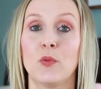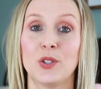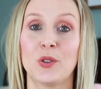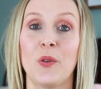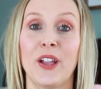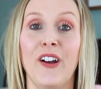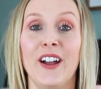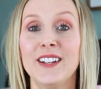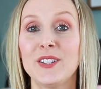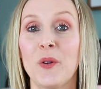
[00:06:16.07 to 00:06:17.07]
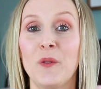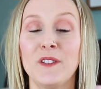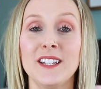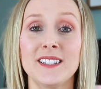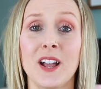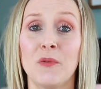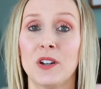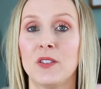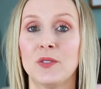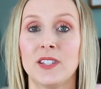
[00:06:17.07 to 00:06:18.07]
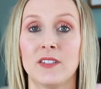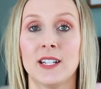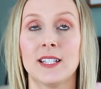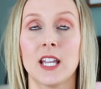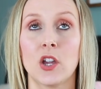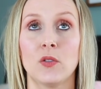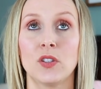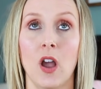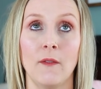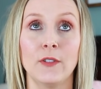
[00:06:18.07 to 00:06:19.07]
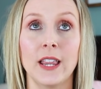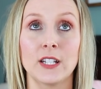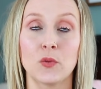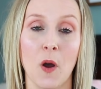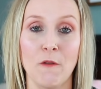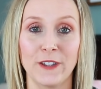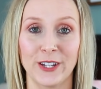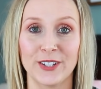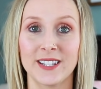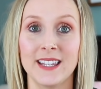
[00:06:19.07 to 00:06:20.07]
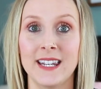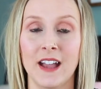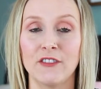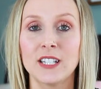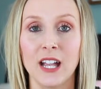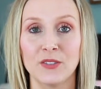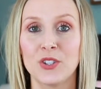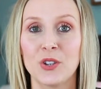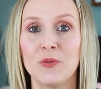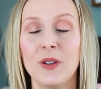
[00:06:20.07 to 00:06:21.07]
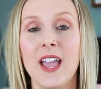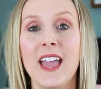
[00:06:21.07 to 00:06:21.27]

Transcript: what's going on so hopefully it's not one of those series that goes on for like 12 years and then never tells you